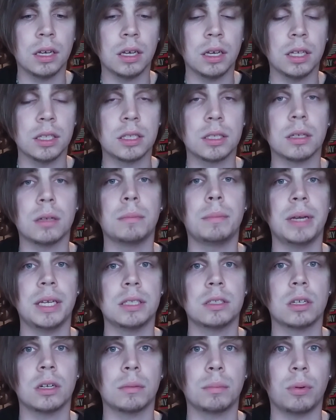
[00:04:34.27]
it's
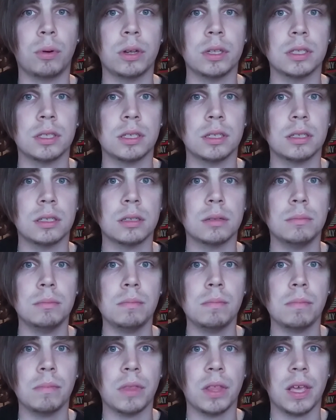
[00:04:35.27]
based on a point
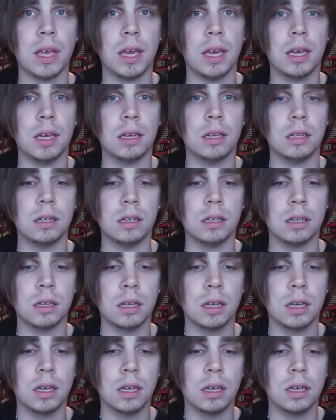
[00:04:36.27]
system. And
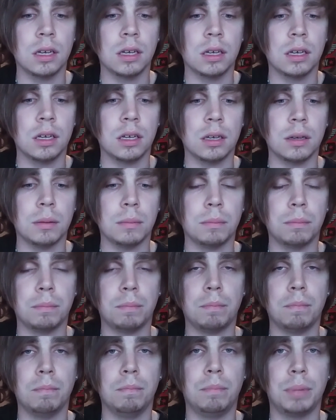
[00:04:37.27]

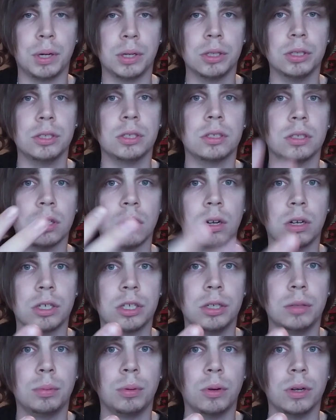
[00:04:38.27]
bursts are
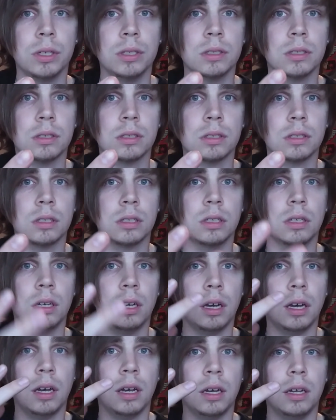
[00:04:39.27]
2 points,
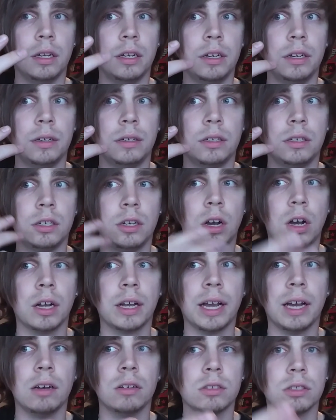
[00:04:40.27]

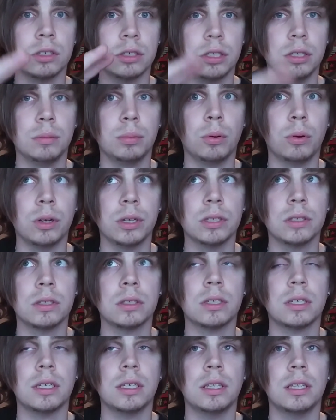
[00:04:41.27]
knockouts are 2
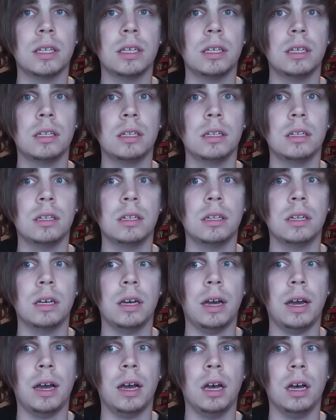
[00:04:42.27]
points, and then
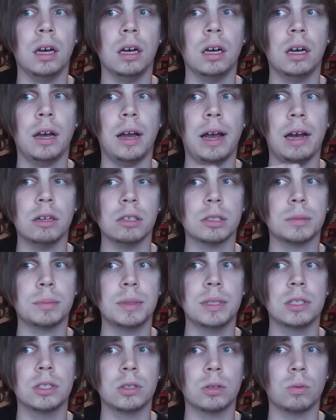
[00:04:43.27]

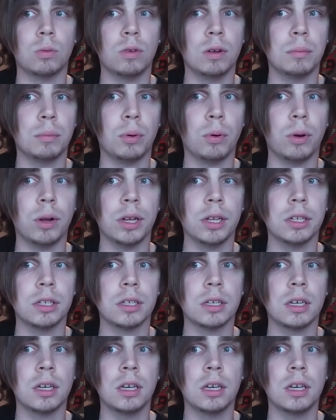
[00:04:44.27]
outspins are 1 point.